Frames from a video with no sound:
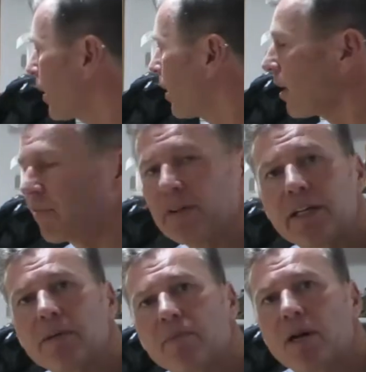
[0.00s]
and I
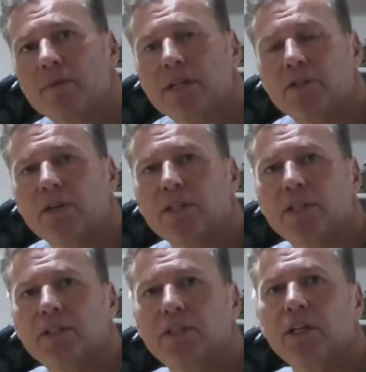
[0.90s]
think it might be
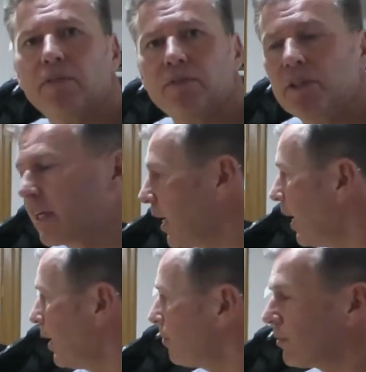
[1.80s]
interesting just to go through the
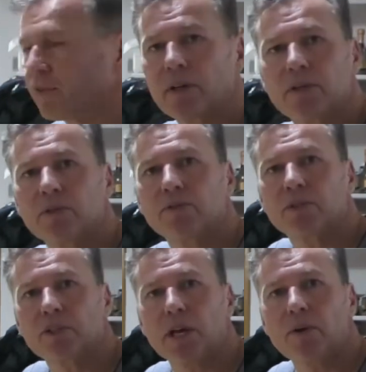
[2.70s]
kit before I sort of
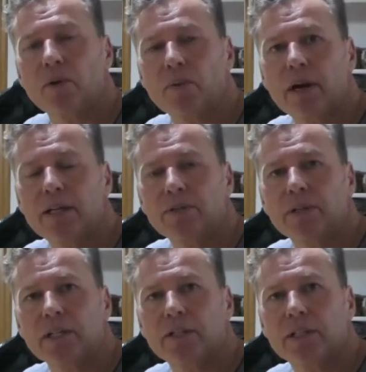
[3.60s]
stow it all the way till
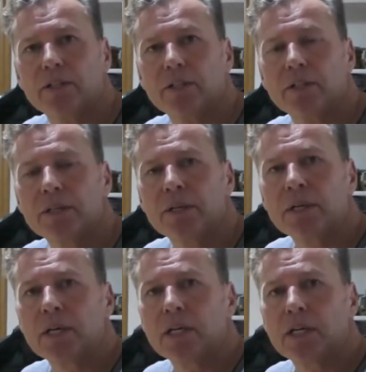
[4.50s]
next season
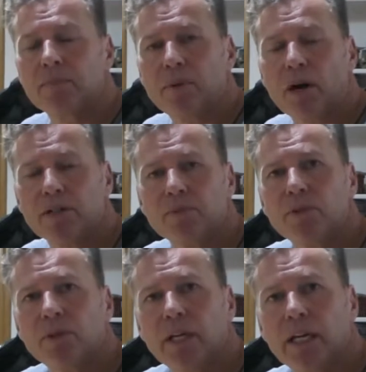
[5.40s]
and buy some
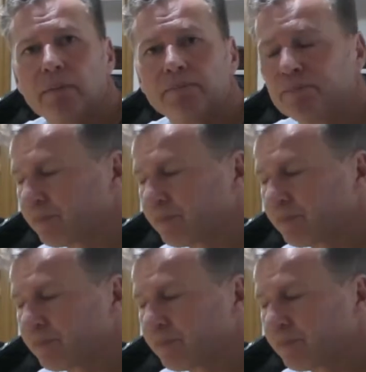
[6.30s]
new kit.